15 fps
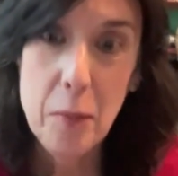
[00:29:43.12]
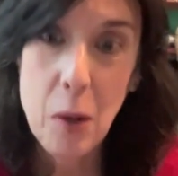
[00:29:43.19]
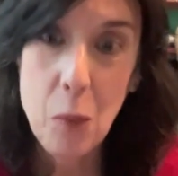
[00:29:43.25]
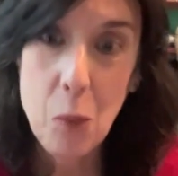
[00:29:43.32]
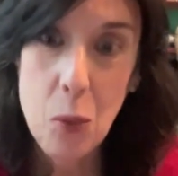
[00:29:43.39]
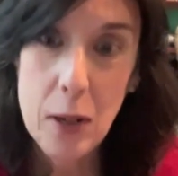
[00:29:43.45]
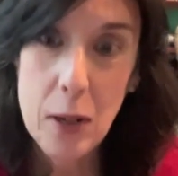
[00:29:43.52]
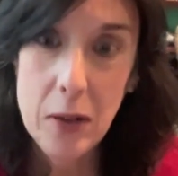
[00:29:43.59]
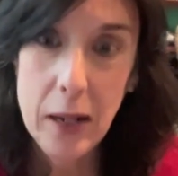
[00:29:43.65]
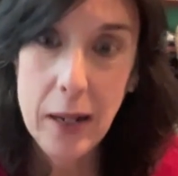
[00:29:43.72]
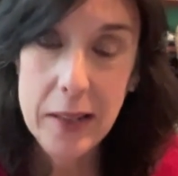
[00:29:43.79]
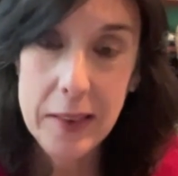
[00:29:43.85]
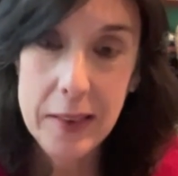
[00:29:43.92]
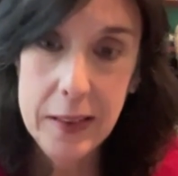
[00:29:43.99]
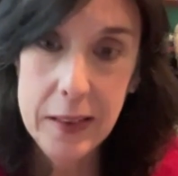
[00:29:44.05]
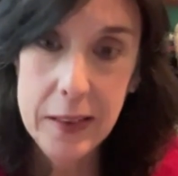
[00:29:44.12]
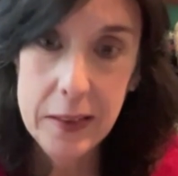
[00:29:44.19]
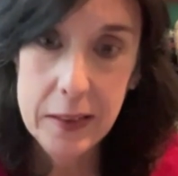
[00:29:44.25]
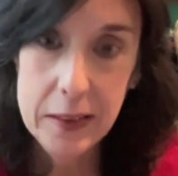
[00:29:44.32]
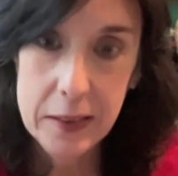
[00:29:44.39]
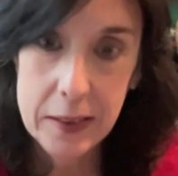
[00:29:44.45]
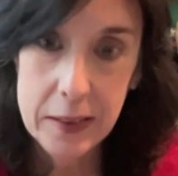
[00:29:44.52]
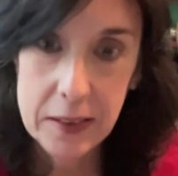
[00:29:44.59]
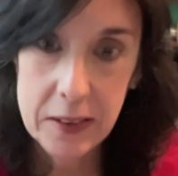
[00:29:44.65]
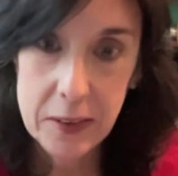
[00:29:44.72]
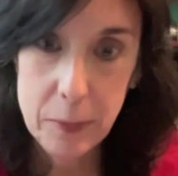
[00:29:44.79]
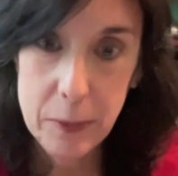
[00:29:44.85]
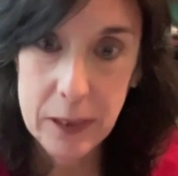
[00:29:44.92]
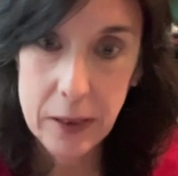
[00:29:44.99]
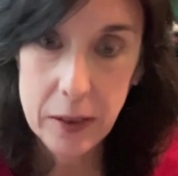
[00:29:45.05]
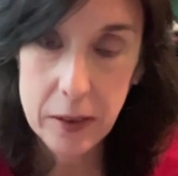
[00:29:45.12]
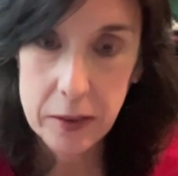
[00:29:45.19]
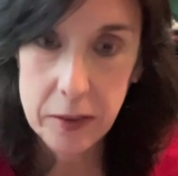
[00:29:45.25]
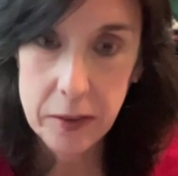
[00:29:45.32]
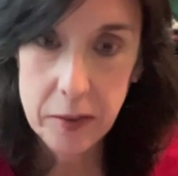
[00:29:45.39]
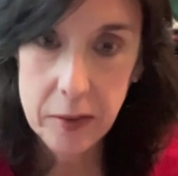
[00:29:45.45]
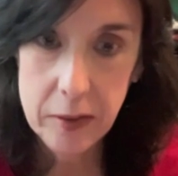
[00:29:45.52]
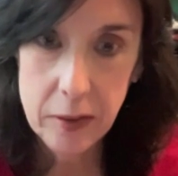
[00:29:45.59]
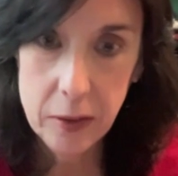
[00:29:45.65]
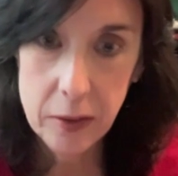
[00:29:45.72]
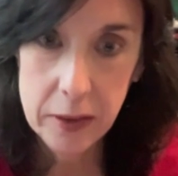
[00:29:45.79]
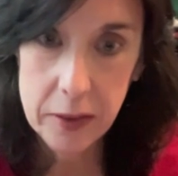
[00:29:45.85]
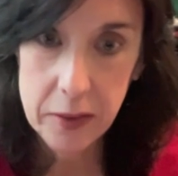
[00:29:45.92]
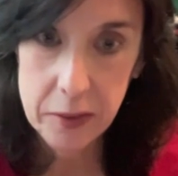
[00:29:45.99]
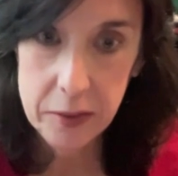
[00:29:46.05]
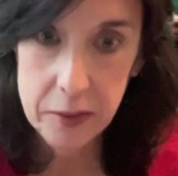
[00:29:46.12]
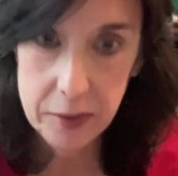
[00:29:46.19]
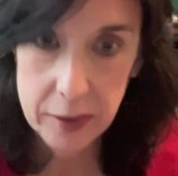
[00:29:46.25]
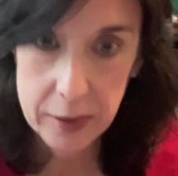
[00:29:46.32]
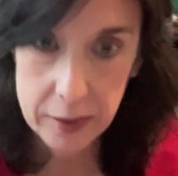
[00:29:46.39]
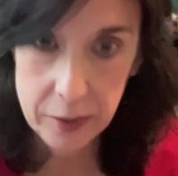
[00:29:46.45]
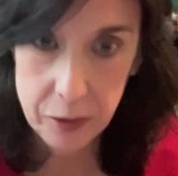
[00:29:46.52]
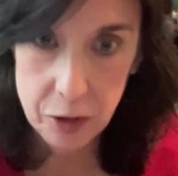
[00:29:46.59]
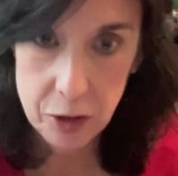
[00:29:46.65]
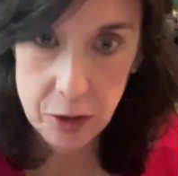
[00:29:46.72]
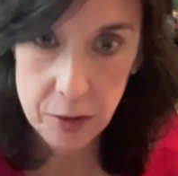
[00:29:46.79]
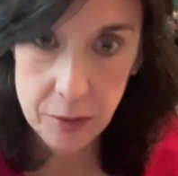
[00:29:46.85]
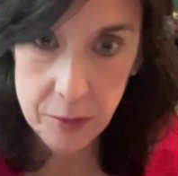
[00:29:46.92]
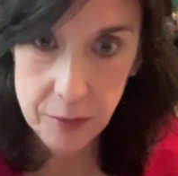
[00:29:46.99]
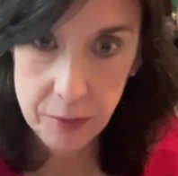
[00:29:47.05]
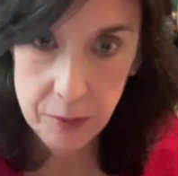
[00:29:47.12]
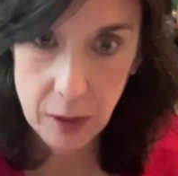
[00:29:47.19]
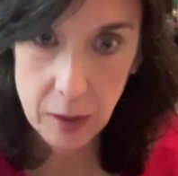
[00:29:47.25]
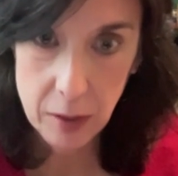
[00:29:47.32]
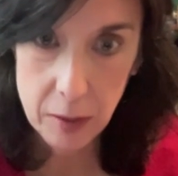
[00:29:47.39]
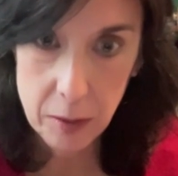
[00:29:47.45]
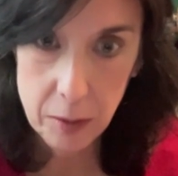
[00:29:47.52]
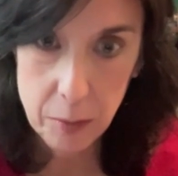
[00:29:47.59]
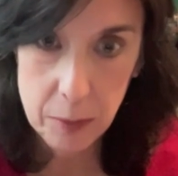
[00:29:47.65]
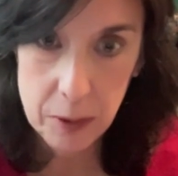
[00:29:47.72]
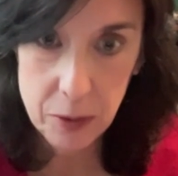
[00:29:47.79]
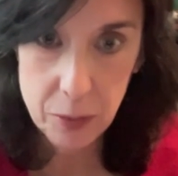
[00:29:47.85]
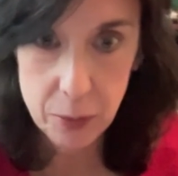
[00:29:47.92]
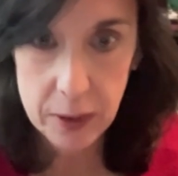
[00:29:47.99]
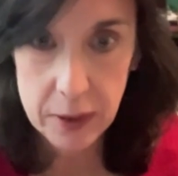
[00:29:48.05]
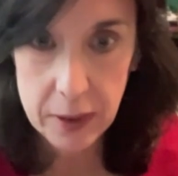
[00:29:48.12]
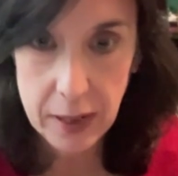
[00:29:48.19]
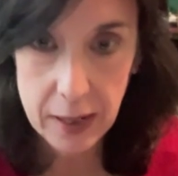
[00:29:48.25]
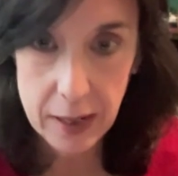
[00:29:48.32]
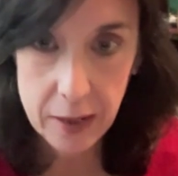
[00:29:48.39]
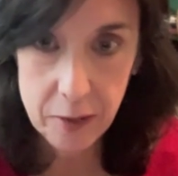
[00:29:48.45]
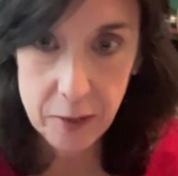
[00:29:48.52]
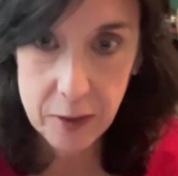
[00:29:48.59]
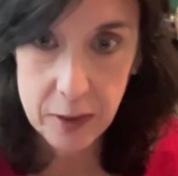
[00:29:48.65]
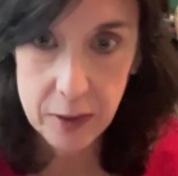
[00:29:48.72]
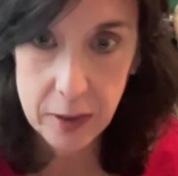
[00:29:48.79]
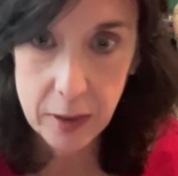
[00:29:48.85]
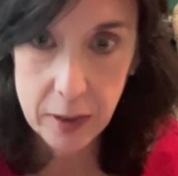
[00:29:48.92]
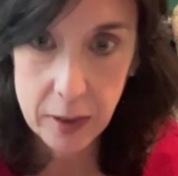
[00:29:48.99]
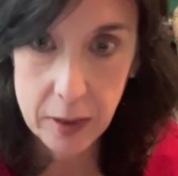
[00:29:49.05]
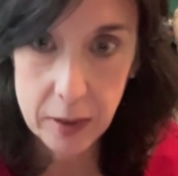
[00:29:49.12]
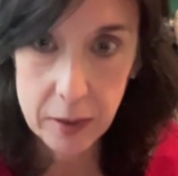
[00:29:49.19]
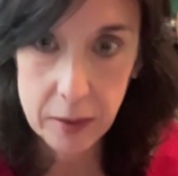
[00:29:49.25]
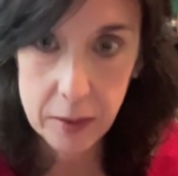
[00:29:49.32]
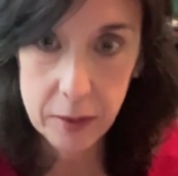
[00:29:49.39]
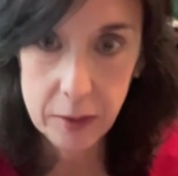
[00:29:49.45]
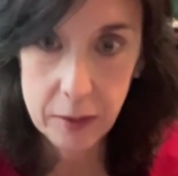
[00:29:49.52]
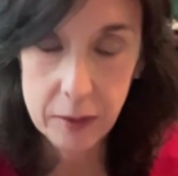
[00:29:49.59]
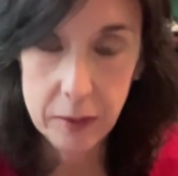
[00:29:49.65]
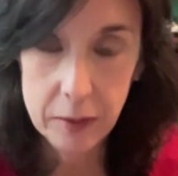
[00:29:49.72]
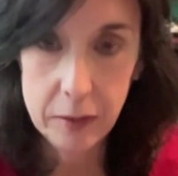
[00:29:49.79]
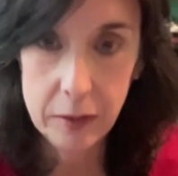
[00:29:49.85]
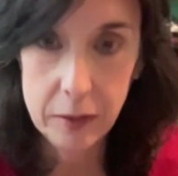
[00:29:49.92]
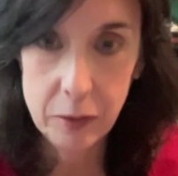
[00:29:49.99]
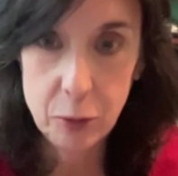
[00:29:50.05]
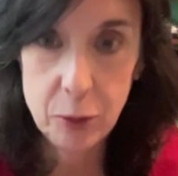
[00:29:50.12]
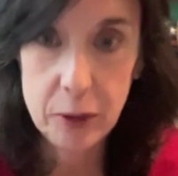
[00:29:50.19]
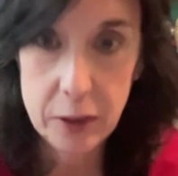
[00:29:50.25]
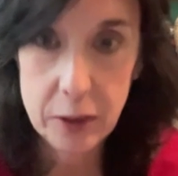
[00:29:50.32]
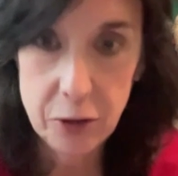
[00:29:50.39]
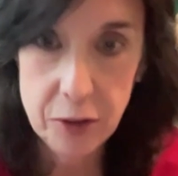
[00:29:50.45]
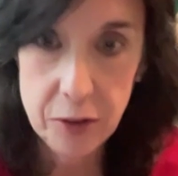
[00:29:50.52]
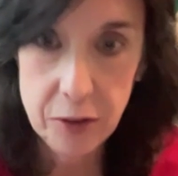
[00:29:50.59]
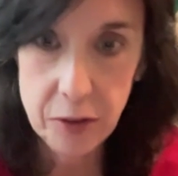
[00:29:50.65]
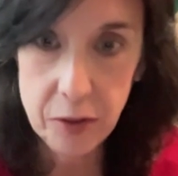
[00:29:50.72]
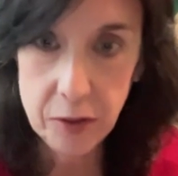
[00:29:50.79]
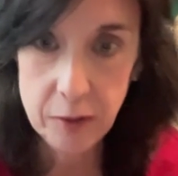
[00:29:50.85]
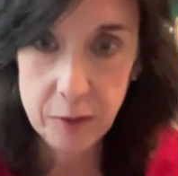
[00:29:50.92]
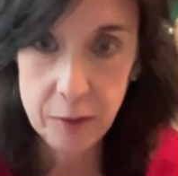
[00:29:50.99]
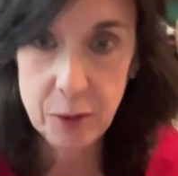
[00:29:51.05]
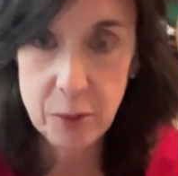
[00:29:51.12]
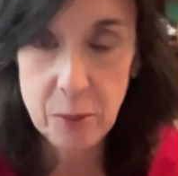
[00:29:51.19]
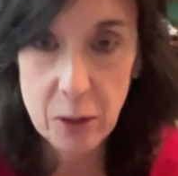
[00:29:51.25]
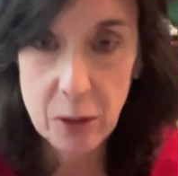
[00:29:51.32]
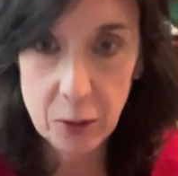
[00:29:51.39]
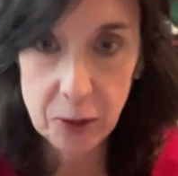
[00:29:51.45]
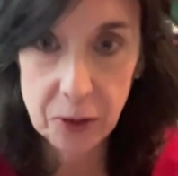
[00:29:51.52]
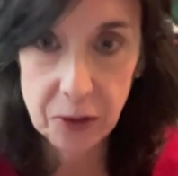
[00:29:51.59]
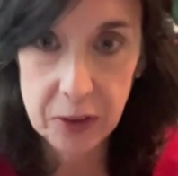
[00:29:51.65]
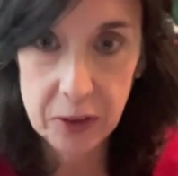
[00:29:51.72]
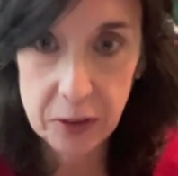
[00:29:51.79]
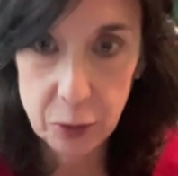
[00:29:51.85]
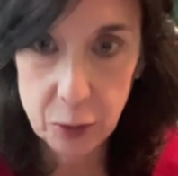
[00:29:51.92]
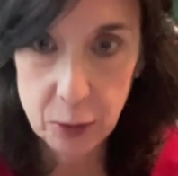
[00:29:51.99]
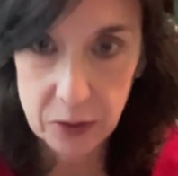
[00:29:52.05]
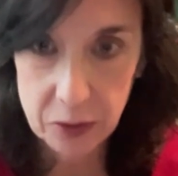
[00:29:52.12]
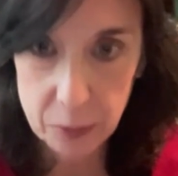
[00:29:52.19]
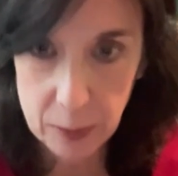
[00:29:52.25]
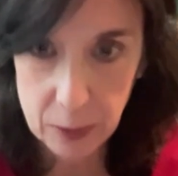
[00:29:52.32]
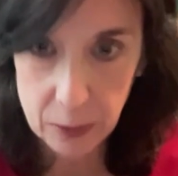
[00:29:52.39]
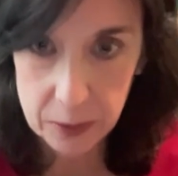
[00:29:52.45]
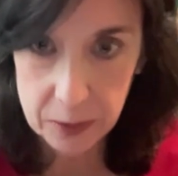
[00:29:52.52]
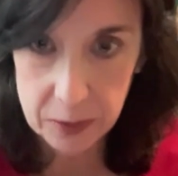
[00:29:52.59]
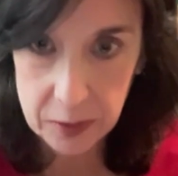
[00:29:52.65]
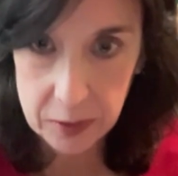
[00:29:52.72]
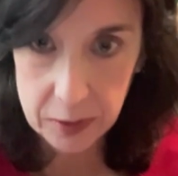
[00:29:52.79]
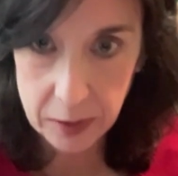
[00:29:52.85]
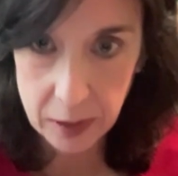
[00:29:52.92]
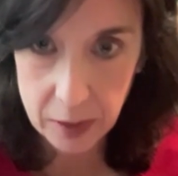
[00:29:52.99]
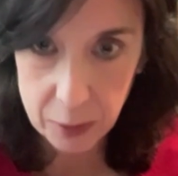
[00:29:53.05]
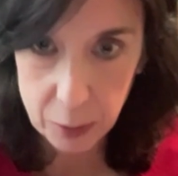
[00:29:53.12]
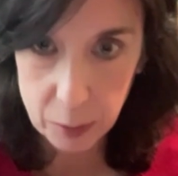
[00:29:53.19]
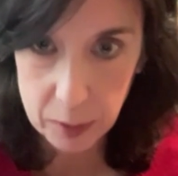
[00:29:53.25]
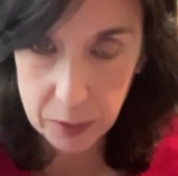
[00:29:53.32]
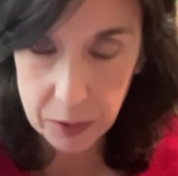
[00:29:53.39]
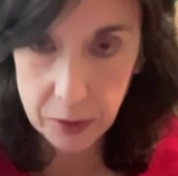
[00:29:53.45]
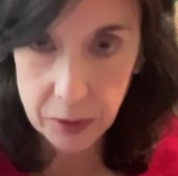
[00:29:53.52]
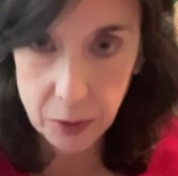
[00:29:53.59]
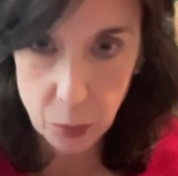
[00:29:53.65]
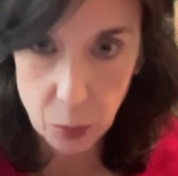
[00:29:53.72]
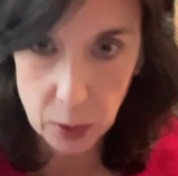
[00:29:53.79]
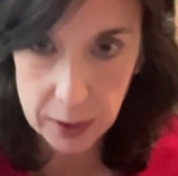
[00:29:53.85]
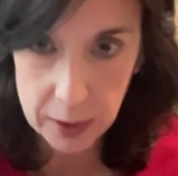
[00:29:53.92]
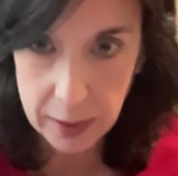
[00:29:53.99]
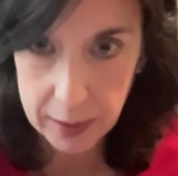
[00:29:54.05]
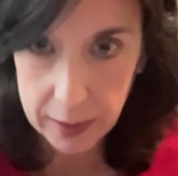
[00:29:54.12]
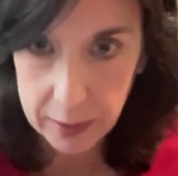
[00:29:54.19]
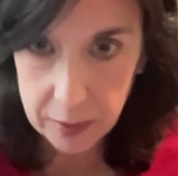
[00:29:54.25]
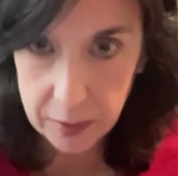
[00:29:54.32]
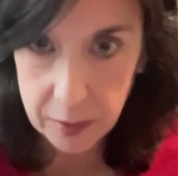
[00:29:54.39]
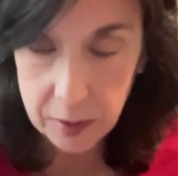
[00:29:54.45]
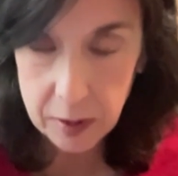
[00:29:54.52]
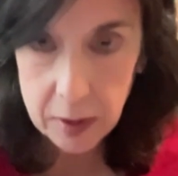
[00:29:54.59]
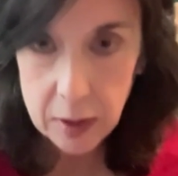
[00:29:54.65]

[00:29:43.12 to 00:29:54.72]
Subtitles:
Well, I think that that's because there is a tension between having the traditions of democracy and transparency in government on the one hand,